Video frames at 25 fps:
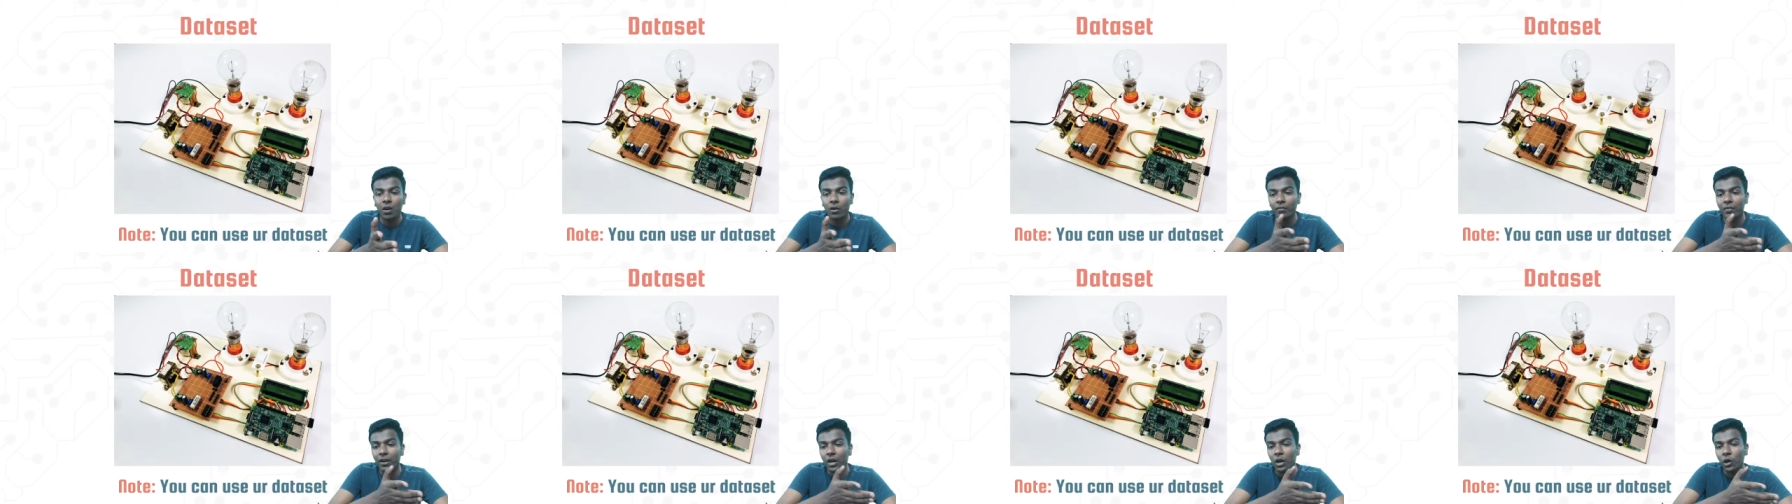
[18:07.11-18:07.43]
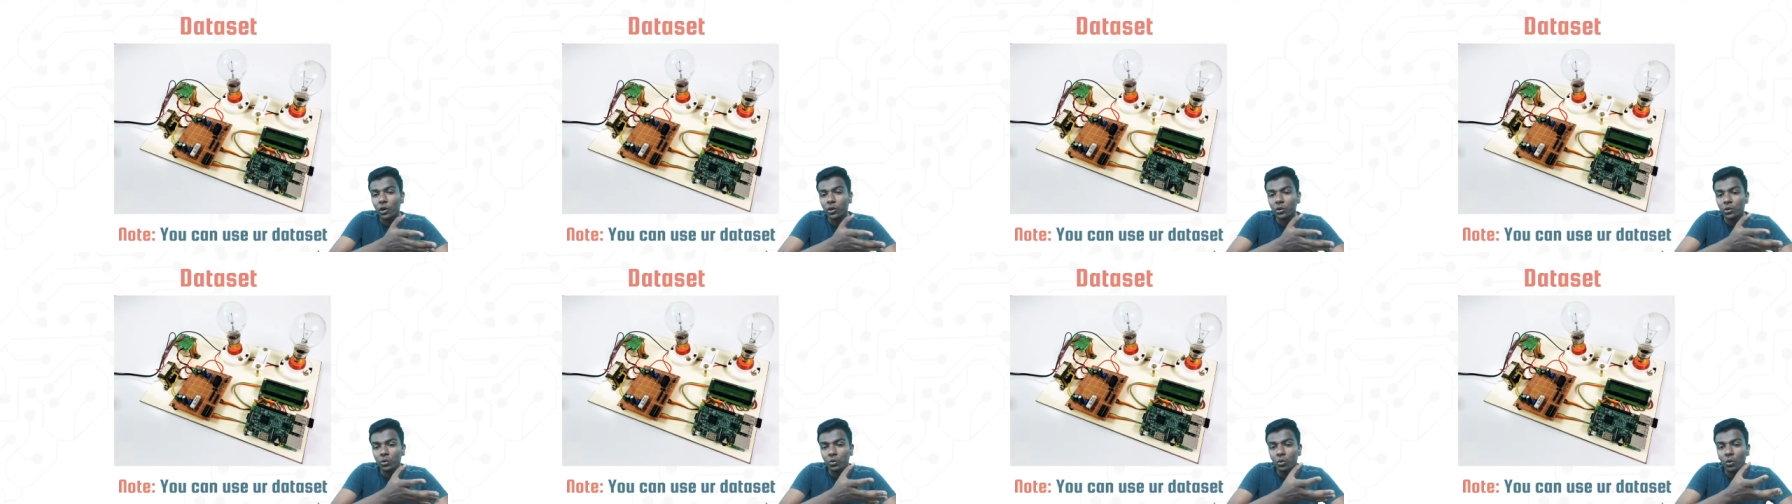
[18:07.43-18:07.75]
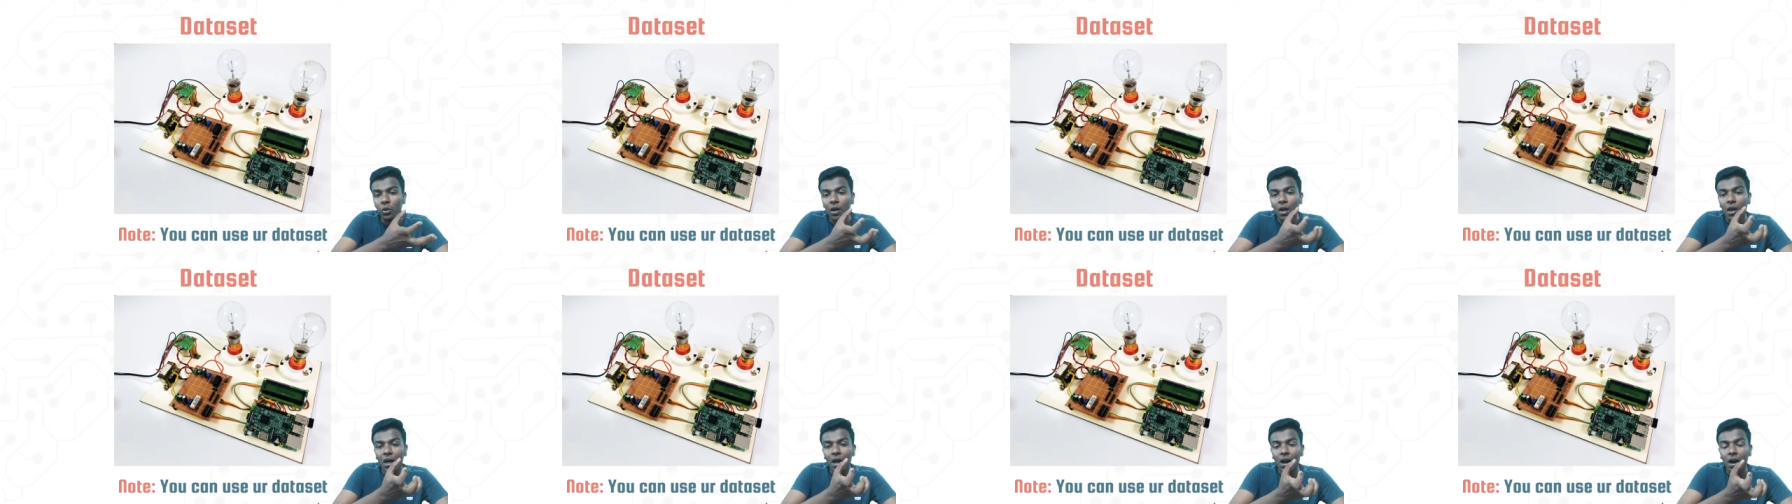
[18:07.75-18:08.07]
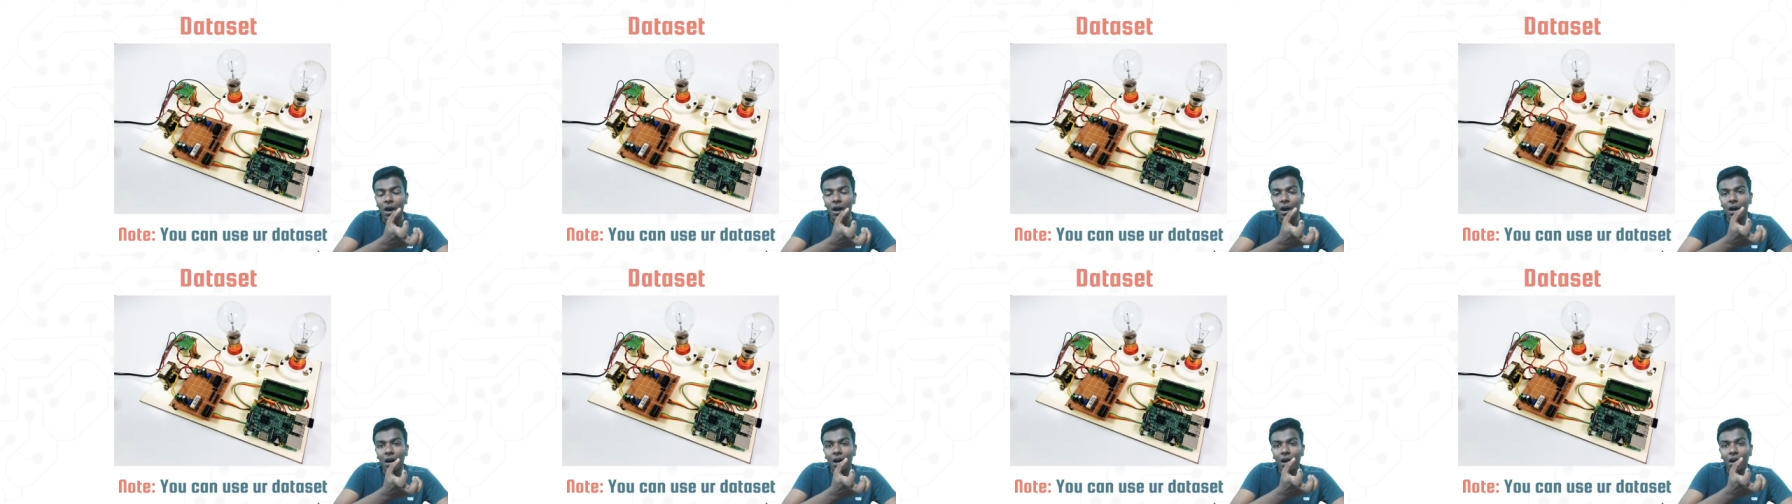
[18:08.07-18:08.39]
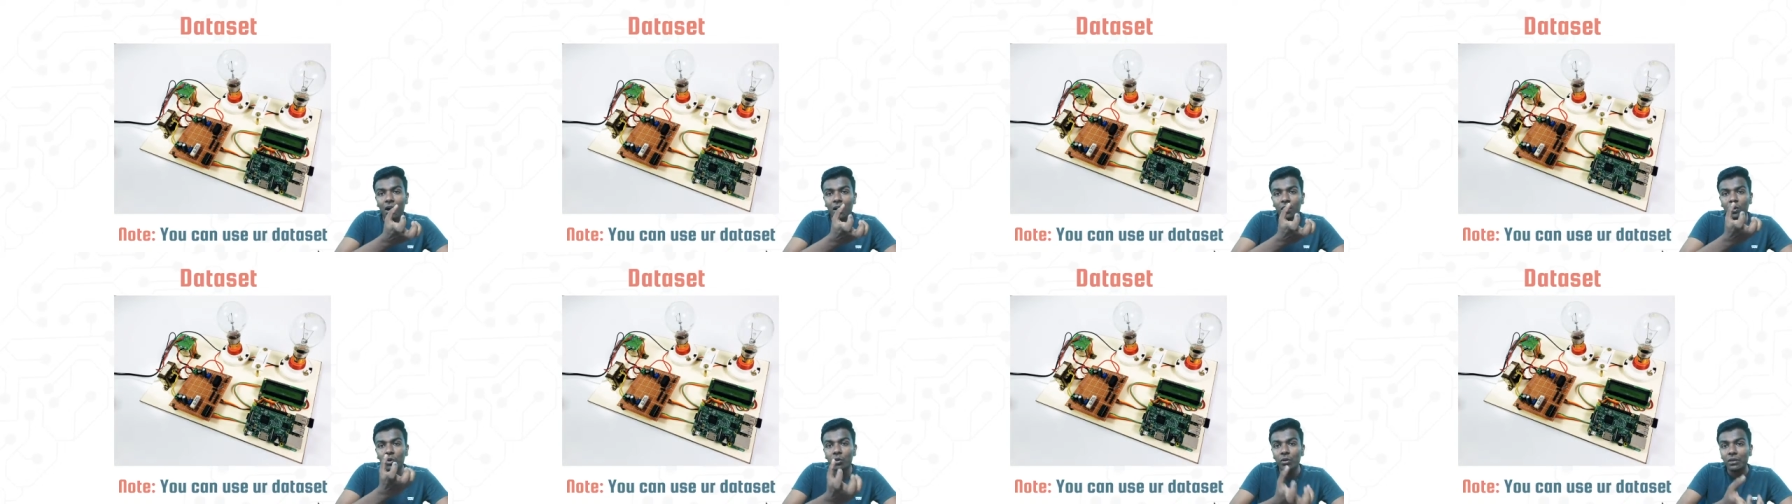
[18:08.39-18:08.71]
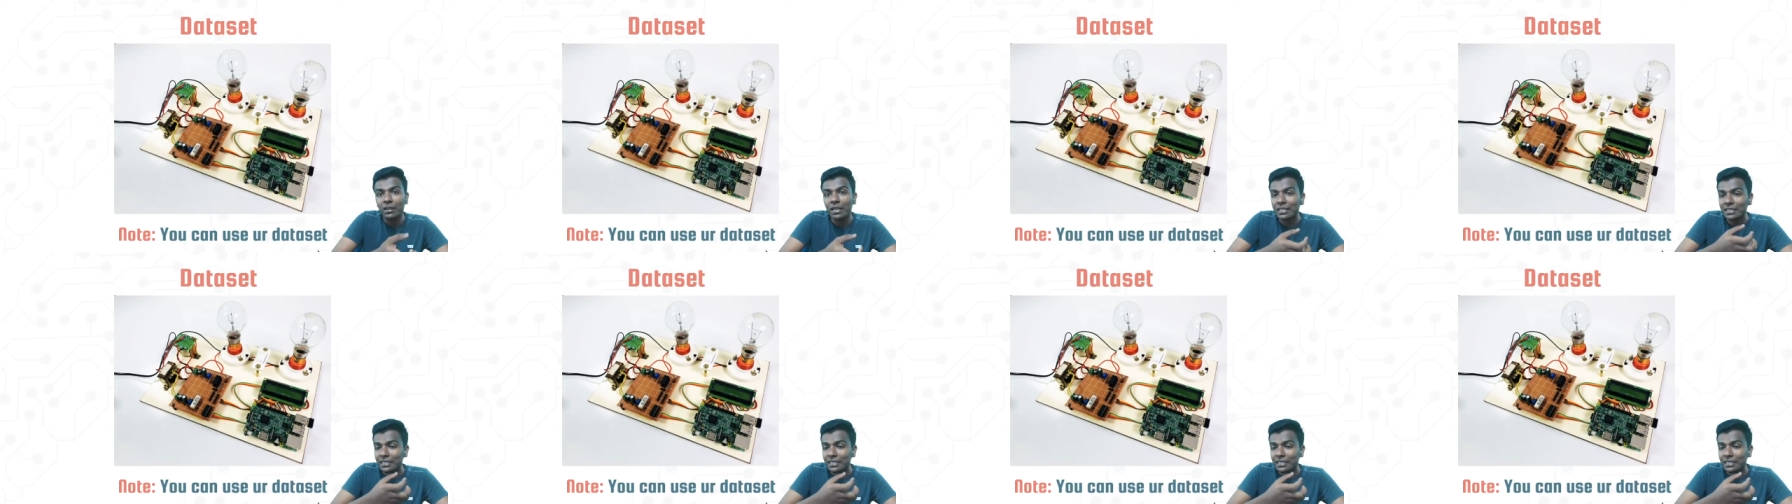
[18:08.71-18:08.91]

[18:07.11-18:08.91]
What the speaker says: or we are going to do the